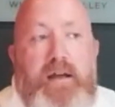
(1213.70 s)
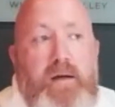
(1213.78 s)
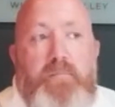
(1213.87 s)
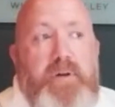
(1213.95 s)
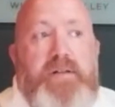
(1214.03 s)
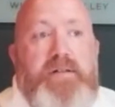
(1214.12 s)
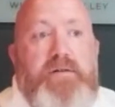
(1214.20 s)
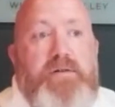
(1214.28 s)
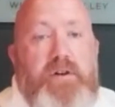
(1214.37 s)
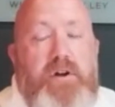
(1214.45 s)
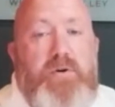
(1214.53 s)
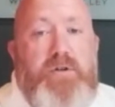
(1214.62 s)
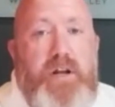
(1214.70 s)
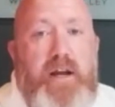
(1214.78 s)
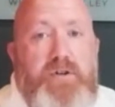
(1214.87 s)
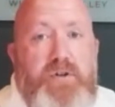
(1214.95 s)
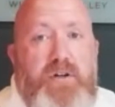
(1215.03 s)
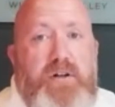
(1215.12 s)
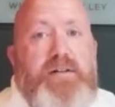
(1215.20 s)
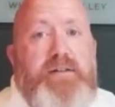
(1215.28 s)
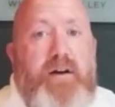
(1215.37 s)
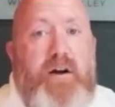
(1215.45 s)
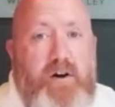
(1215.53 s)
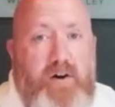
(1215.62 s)
Business negotiation is
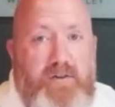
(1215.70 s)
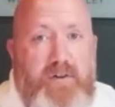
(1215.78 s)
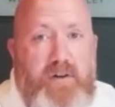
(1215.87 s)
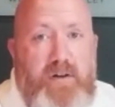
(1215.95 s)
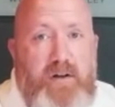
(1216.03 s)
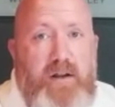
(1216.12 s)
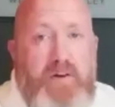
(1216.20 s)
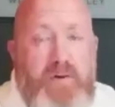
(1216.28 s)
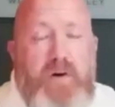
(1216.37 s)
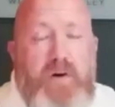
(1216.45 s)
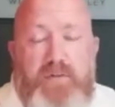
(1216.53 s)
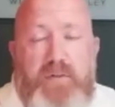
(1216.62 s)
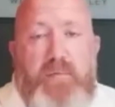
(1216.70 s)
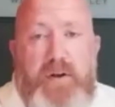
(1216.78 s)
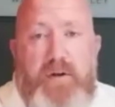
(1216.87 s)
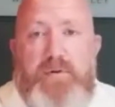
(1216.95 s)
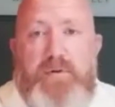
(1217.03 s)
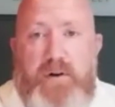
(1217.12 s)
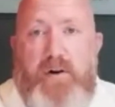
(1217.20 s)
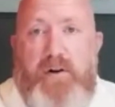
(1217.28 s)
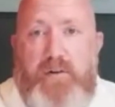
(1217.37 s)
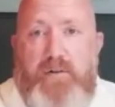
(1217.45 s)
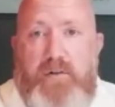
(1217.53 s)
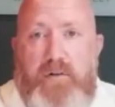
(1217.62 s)
an art, and you want somebody who's an
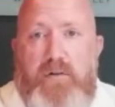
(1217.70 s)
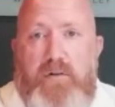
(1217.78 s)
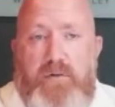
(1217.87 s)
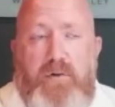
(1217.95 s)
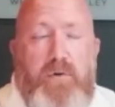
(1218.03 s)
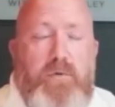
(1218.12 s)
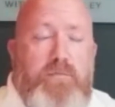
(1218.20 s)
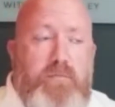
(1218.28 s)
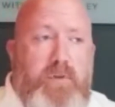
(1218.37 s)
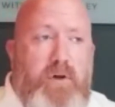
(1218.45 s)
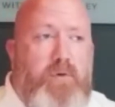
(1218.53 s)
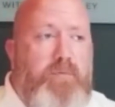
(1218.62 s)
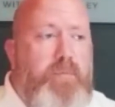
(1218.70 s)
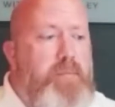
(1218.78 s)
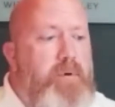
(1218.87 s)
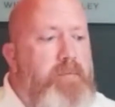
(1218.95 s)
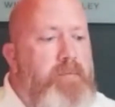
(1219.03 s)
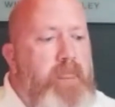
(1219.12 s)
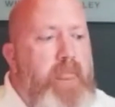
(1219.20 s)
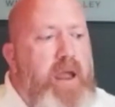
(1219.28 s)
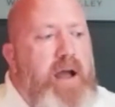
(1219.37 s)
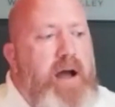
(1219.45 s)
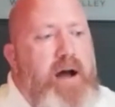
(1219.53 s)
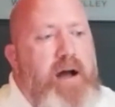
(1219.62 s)
artist. So those people.
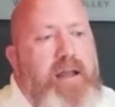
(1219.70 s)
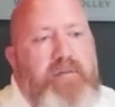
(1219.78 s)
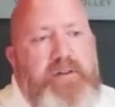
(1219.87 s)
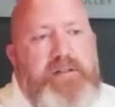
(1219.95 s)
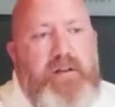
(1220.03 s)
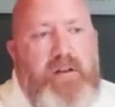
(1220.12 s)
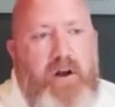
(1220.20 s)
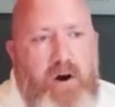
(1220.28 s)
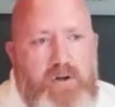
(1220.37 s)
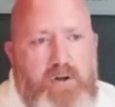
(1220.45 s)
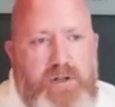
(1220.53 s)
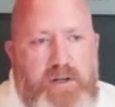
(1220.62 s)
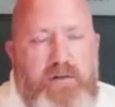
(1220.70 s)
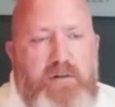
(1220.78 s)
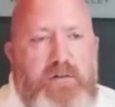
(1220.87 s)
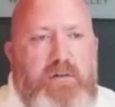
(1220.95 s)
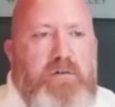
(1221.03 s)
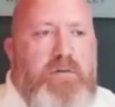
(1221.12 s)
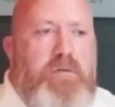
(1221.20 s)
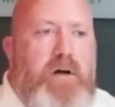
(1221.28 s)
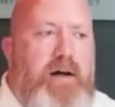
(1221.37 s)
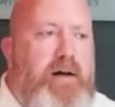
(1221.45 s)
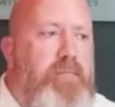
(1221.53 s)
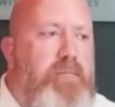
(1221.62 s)
If it's a large deal,
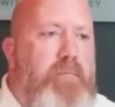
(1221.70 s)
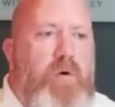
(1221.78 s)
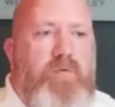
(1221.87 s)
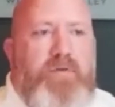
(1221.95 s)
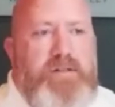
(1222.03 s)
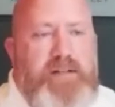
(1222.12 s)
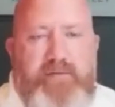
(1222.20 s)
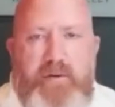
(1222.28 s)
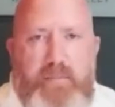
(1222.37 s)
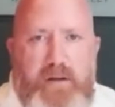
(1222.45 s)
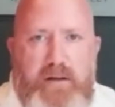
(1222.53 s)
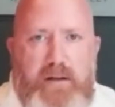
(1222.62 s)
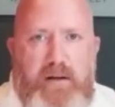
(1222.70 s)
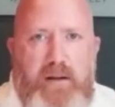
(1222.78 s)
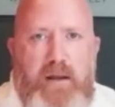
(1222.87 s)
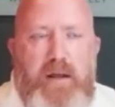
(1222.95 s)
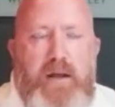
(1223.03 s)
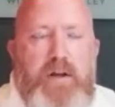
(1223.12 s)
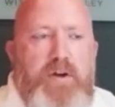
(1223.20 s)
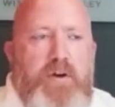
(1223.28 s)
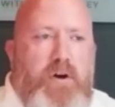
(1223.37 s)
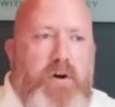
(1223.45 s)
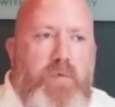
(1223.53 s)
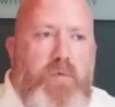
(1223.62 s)
over 7 million, you're
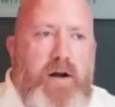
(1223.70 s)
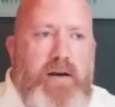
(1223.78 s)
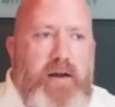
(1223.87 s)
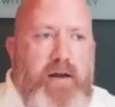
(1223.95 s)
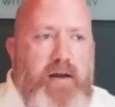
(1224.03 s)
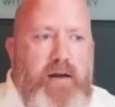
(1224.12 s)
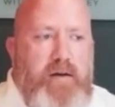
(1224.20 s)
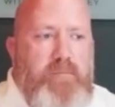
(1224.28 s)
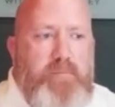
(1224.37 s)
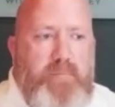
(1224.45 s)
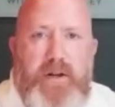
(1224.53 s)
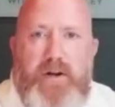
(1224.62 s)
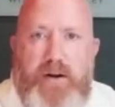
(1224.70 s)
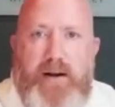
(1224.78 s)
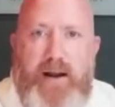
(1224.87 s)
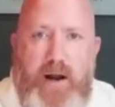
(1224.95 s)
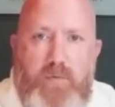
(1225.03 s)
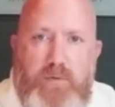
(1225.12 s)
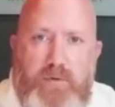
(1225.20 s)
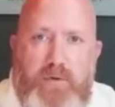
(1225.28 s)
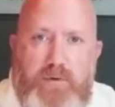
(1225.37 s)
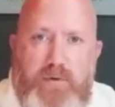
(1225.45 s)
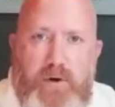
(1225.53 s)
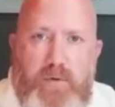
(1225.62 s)
going to want a pretty good accountant
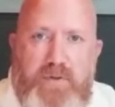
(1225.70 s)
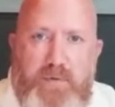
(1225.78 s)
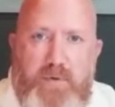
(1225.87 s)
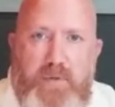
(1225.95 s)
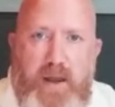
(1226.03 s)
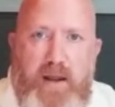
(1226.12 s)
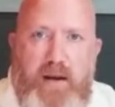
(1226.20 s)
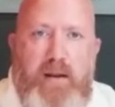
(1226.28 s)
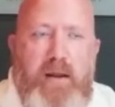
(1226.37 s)
to go through that.